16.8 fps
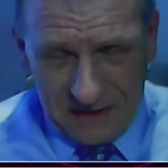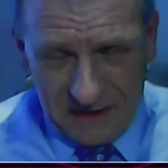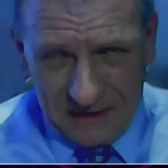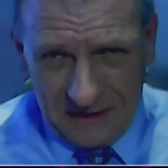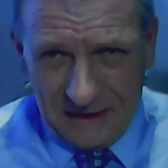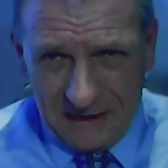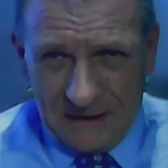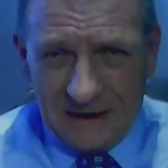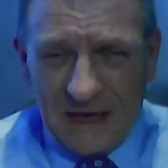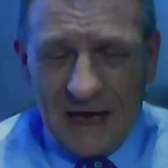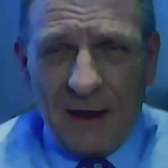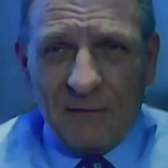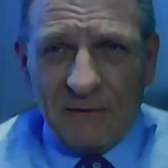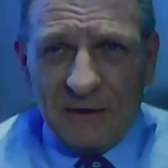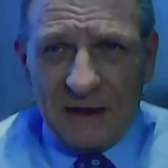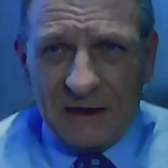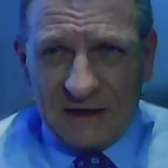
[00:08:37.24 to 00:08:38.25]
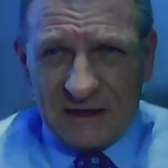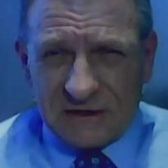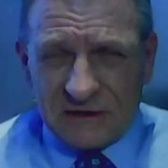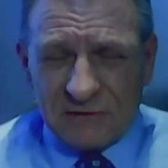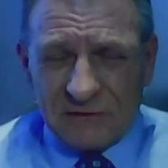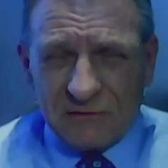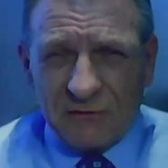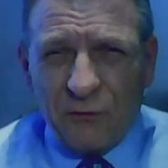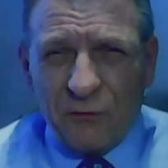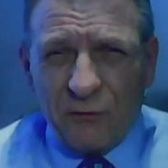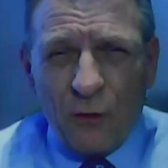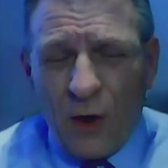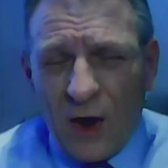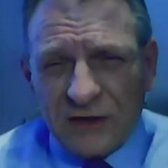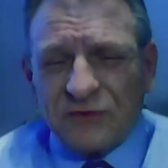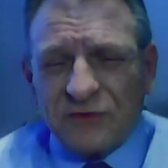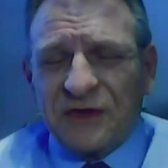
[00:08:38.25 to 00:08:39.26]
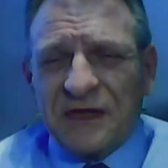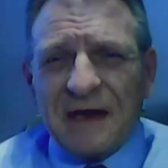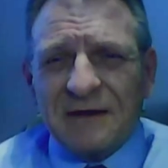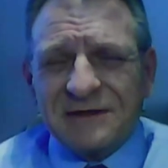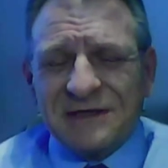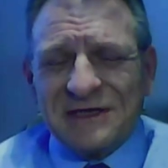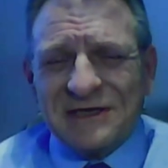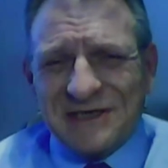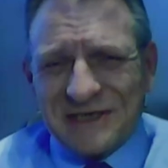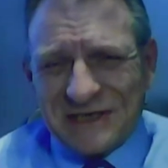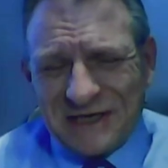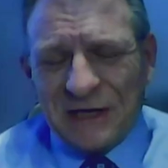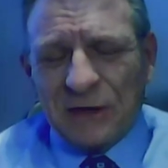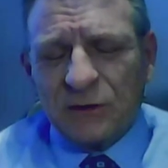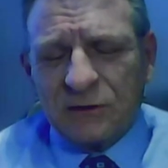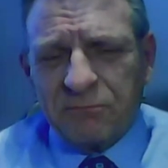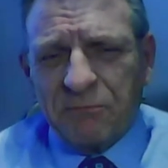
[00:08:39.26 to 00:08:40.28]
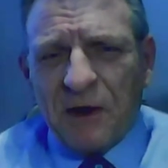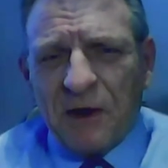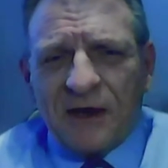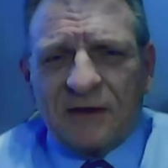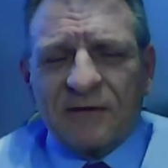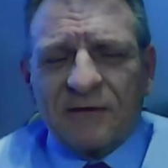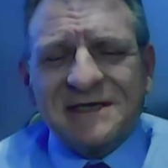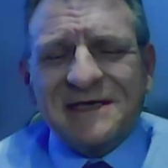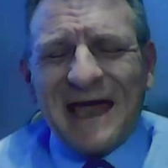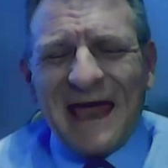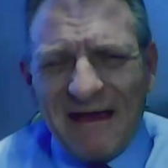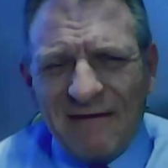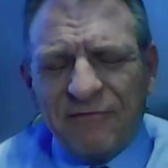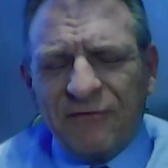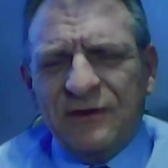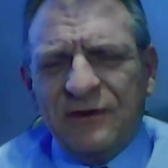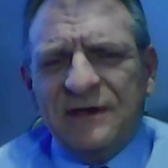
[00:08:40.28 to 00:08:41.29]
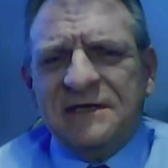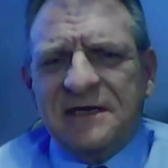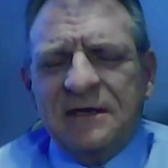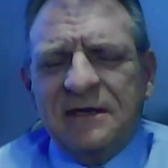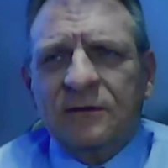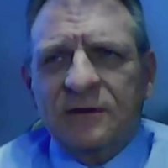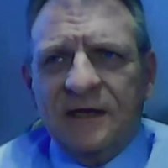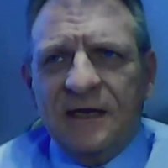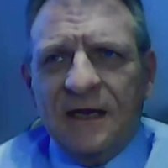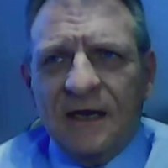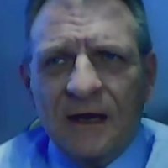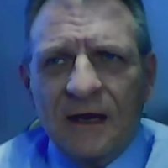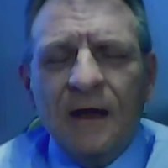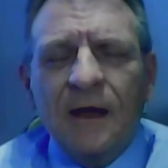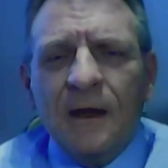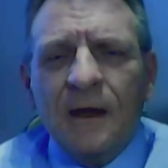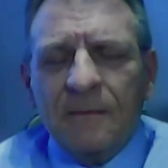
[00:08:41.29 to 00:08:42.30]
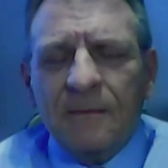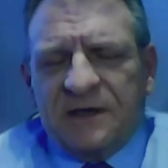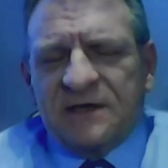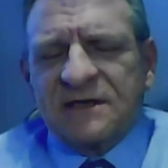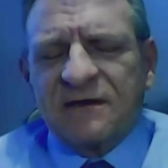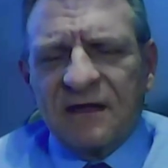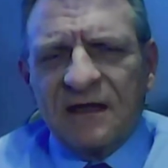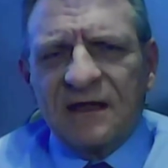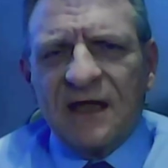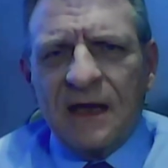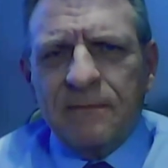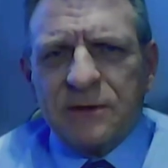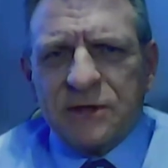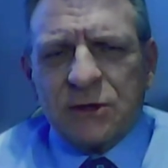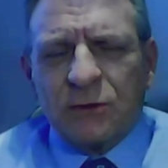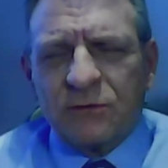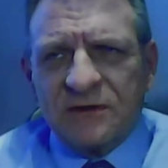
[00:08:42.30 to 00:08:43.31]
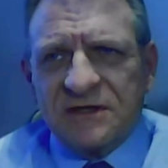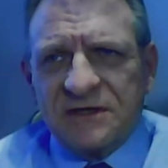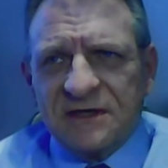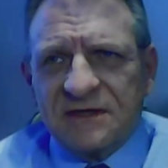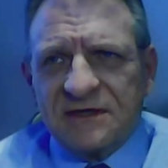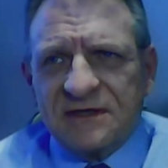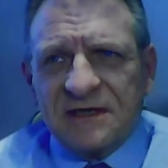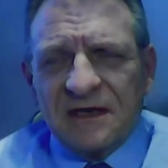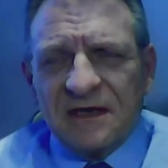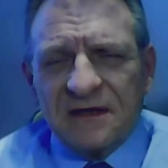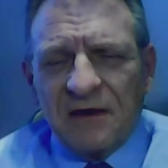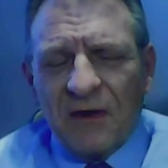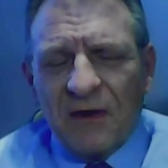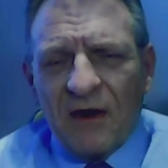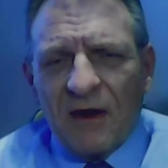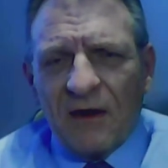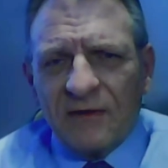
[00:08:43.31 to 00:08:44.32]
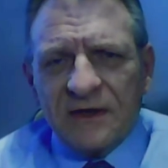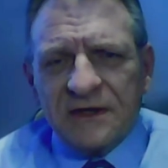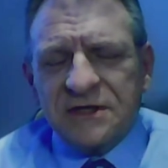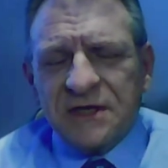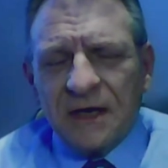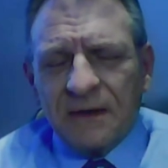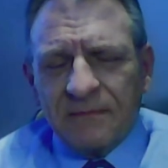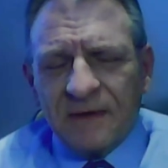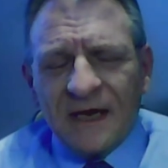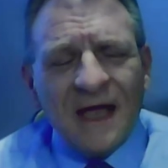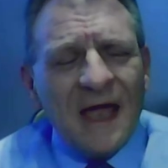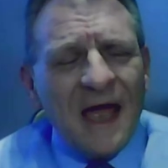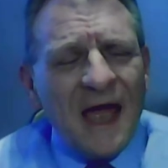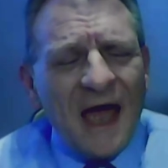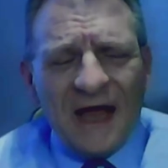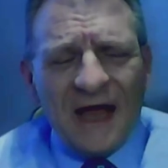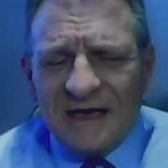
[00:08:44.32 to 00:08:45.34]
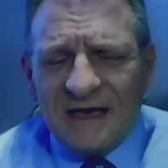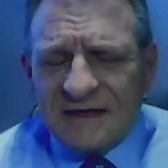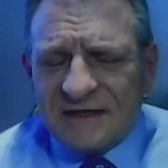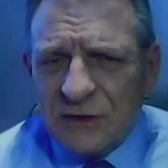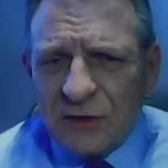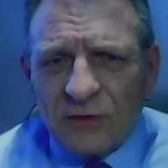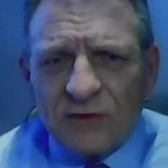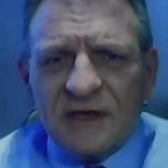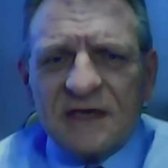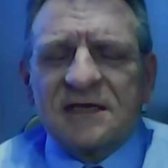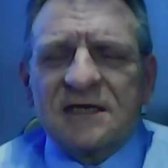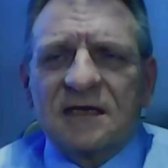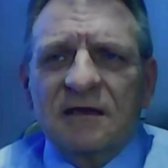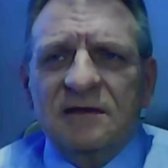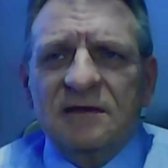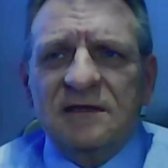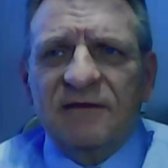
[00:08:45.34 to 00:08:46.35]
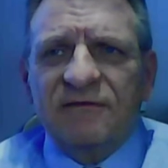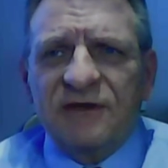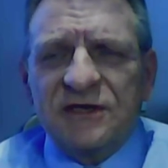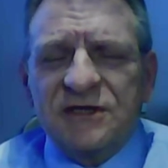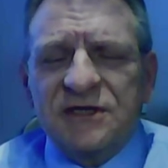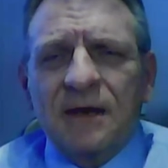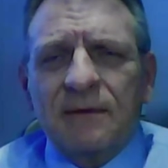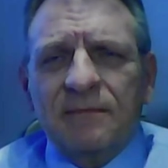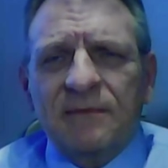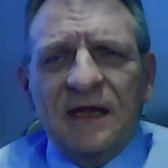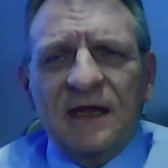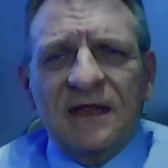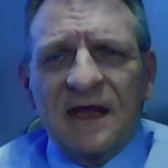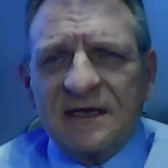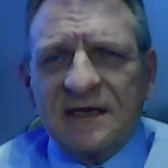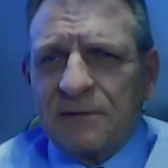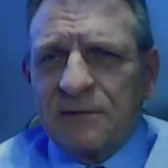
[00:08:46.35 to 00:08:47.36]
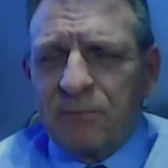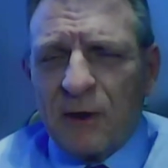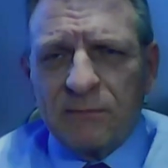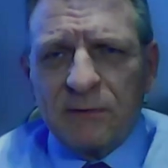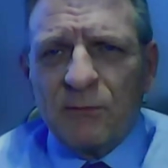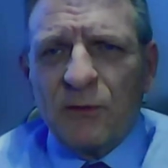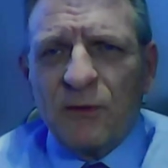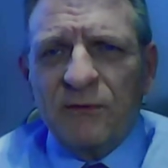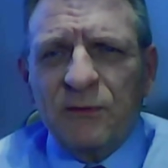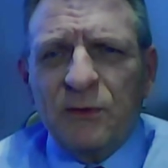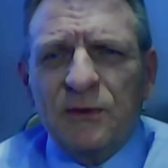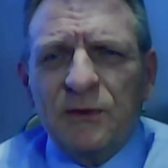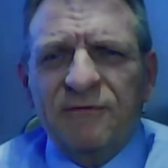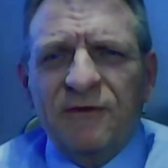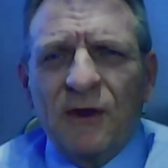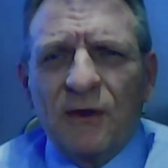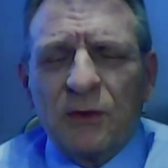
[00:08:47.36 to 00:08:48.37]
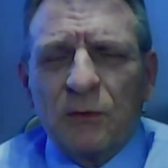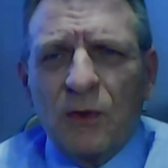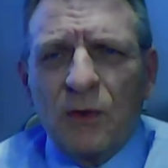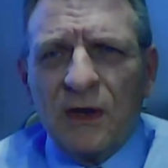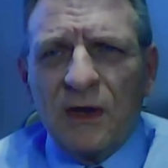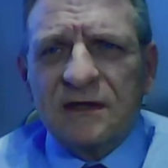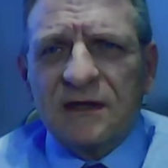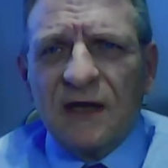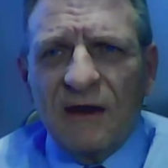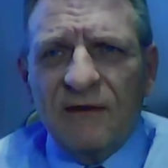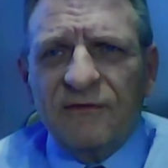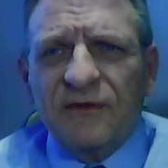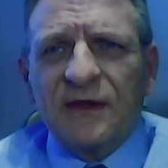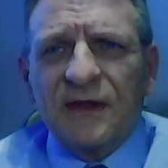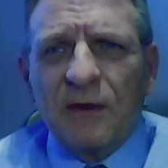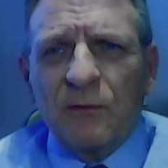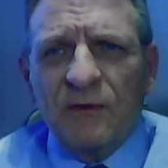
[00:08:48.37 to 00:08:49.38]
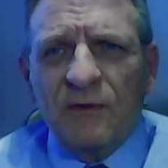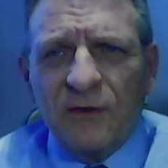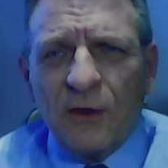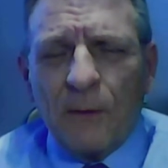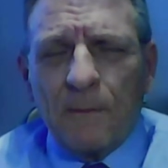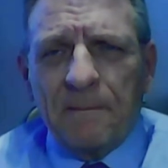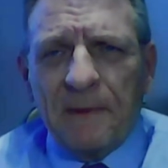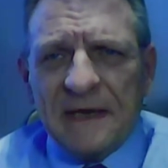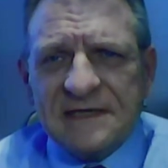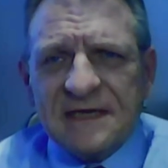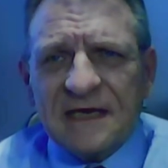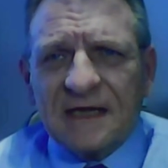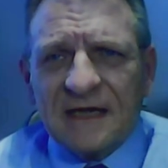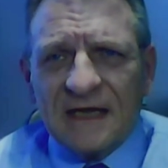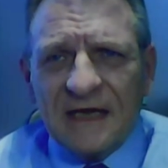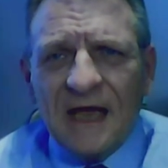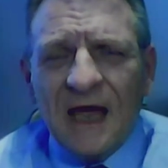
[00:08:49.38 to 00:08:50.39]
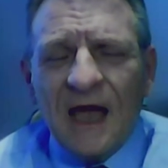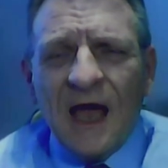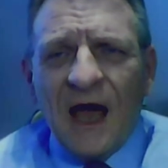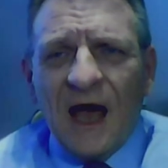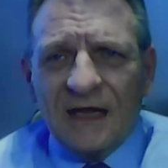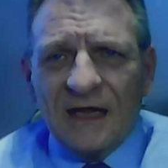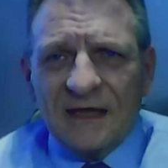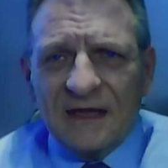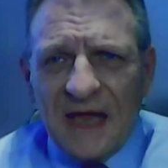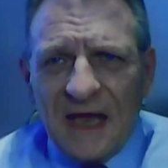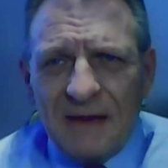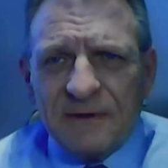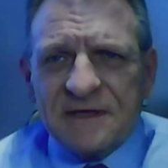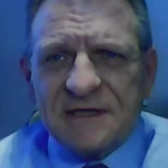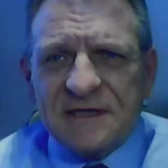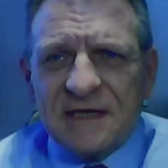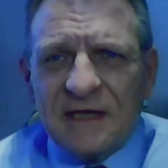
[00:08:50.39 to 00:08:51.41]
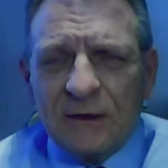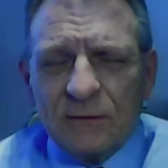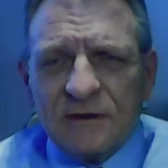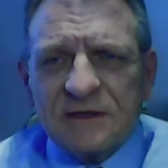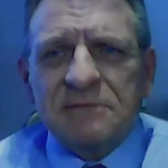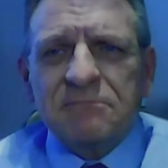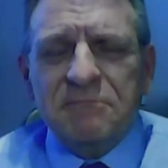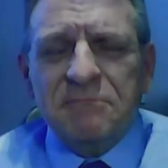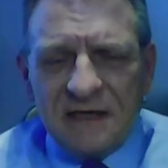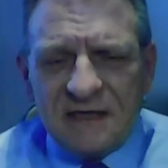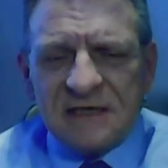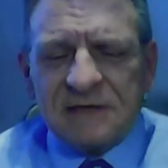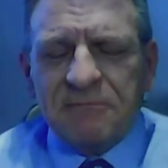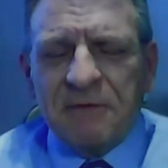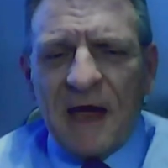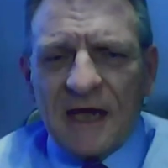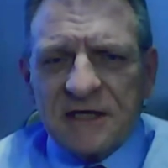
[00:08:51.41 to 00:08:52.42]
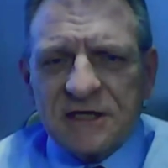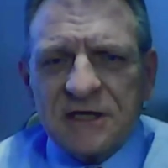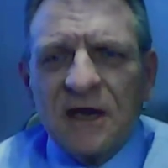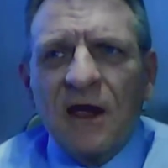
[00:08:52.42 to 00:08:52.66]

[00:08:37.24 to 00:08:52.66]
allow extra 400,000 skilled migrants every single year because of the labor shortages that there are in Germany. And it's not exclusive to Germany. That's a problem we've got the world over, that we've got basically a labor skills mismatch